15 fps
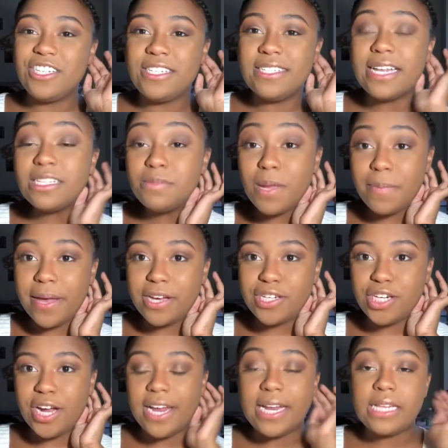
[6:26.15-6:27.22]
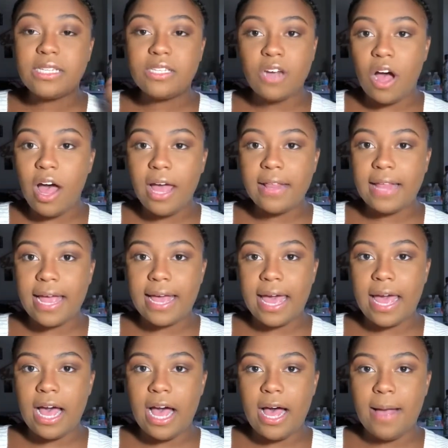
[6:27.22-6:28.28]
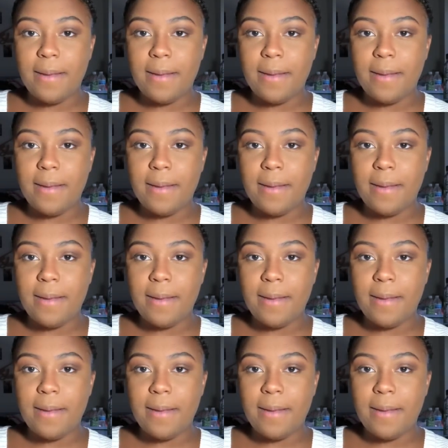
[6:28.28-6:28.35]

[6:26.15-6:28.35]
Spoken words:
she sends me a picture, and it's not like a